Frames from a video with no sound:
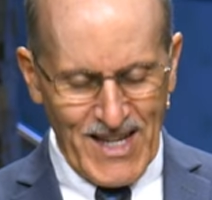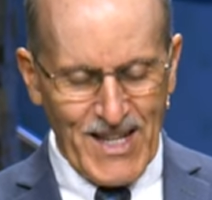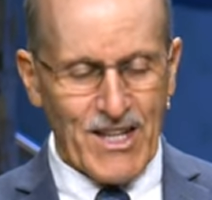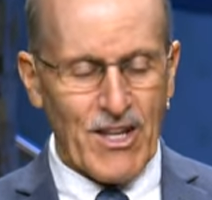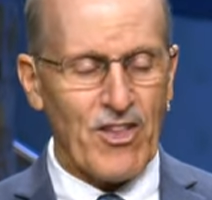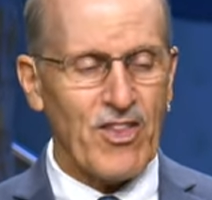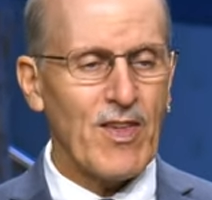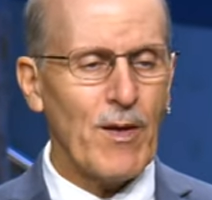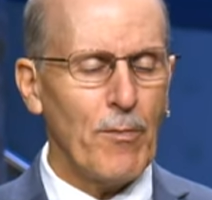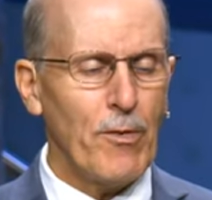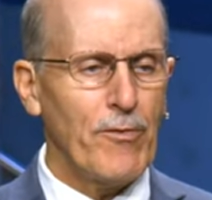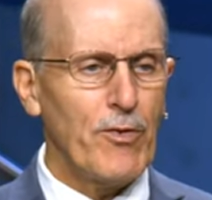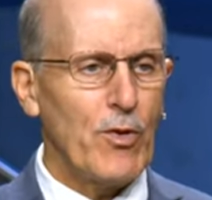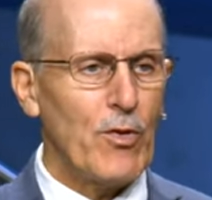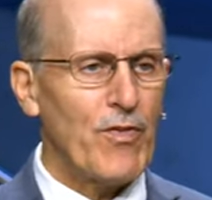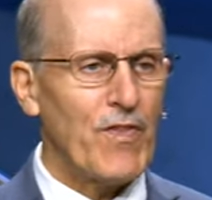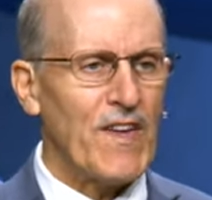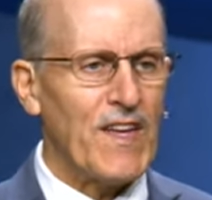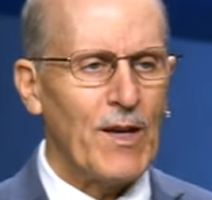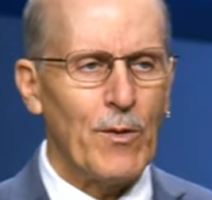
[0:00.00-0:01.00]
Now, some of you
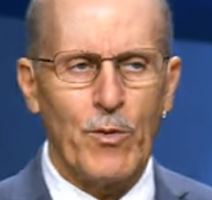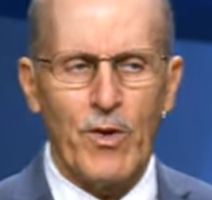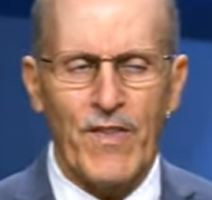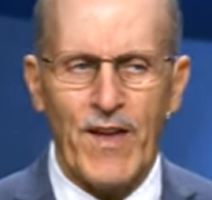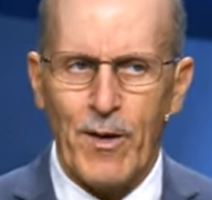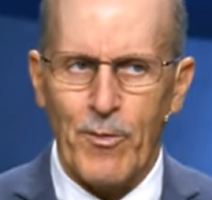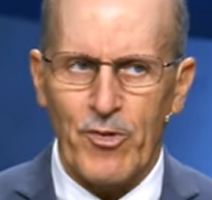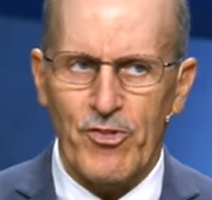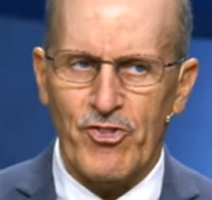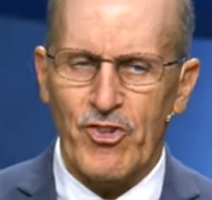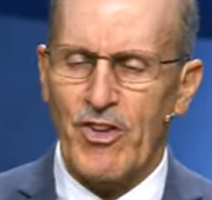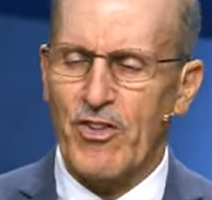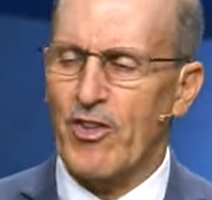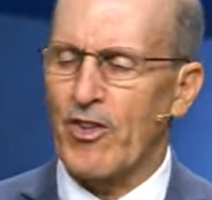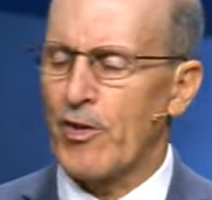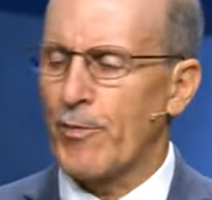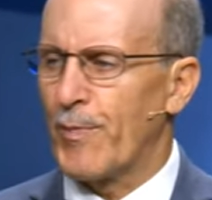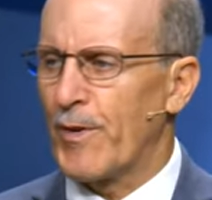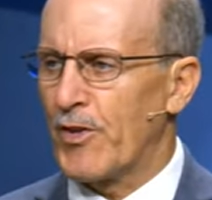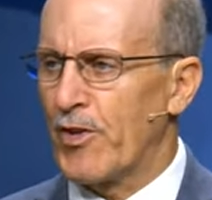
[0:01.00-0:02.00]
are thinking, well, that was just
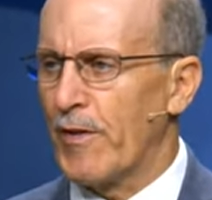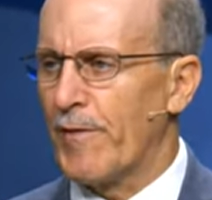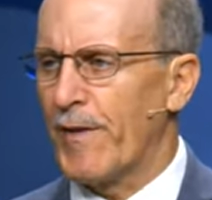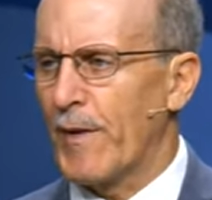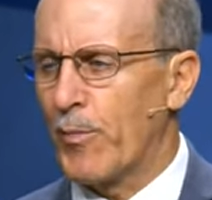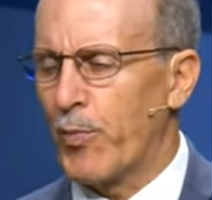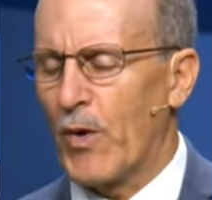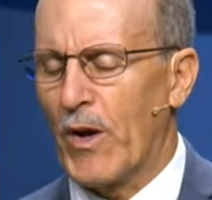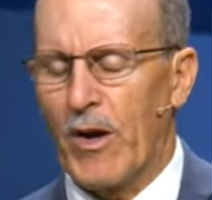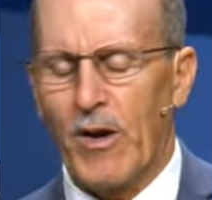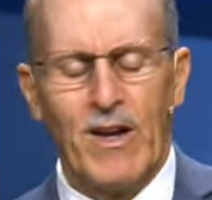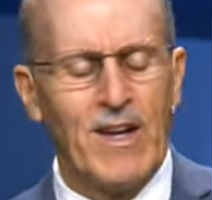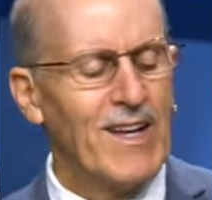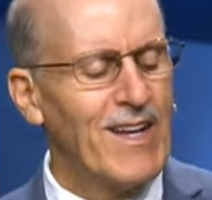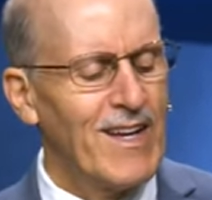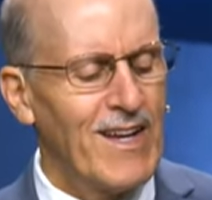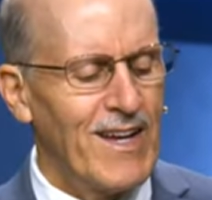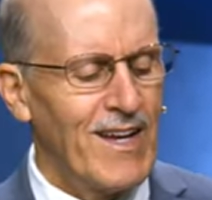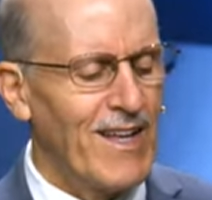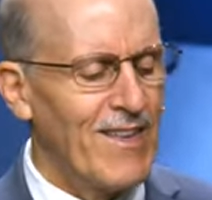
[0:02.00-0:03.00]
a specific prayer.
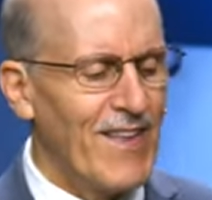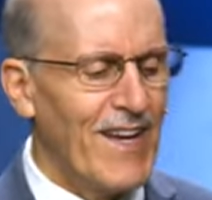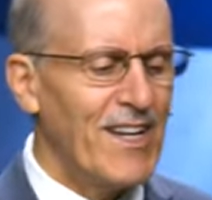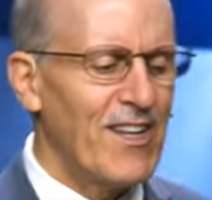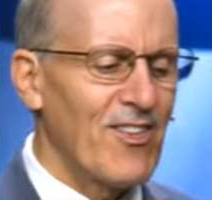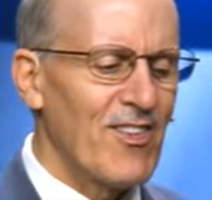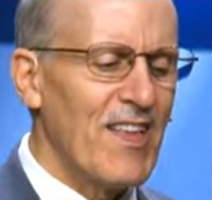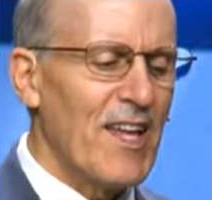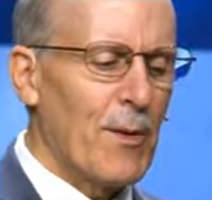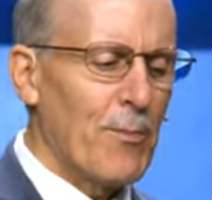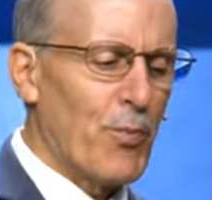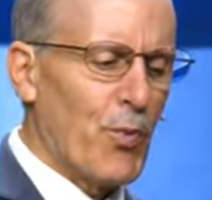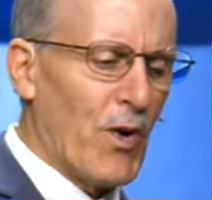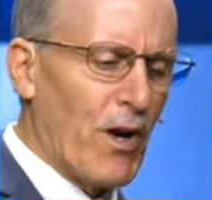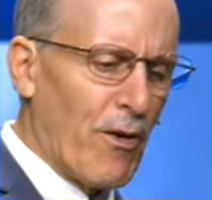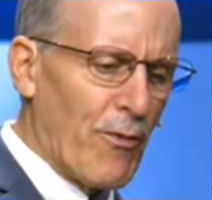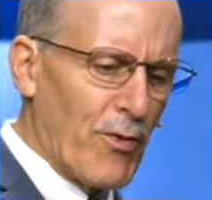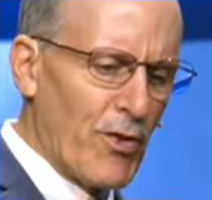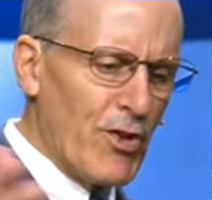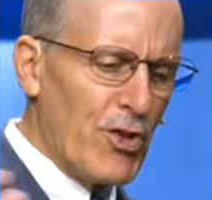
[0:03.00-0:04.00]
Uh, that is not a
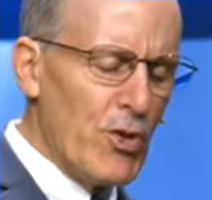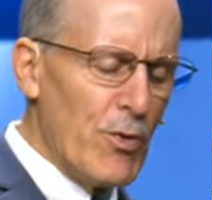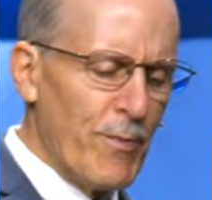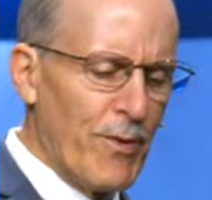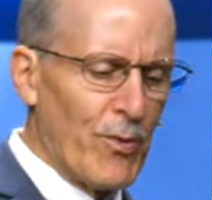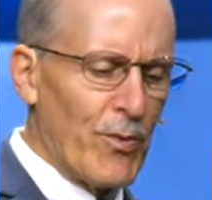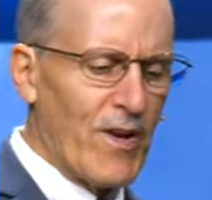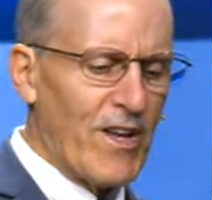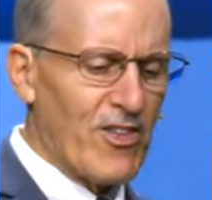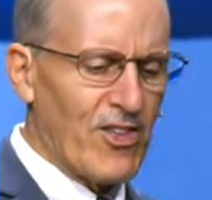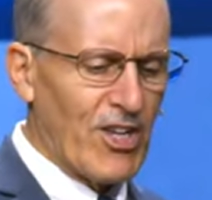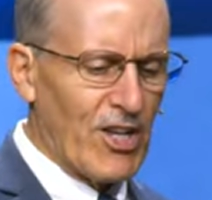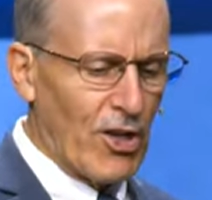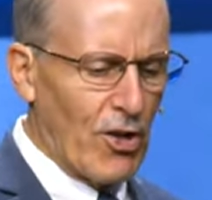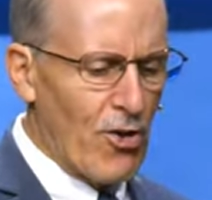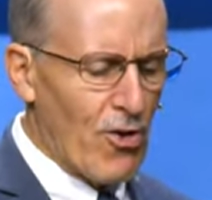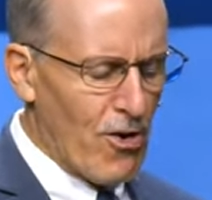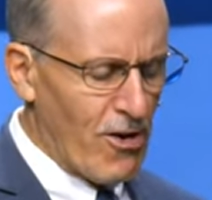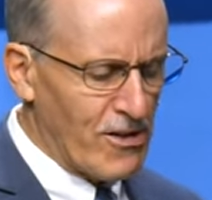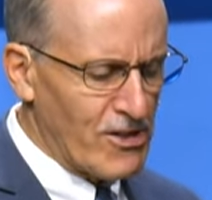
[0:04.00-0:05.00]
prayer for the human race at
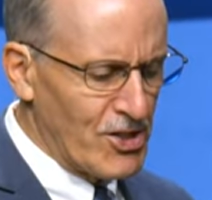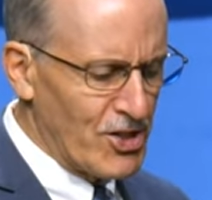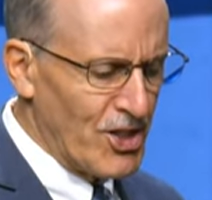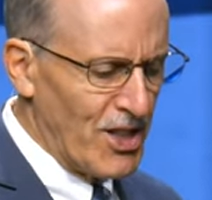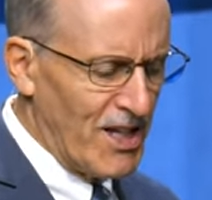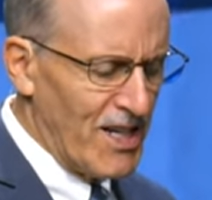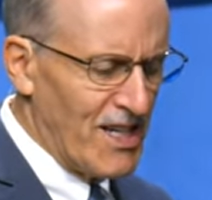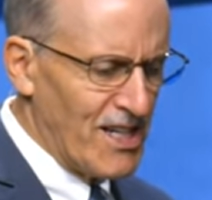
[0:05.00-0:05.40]
large.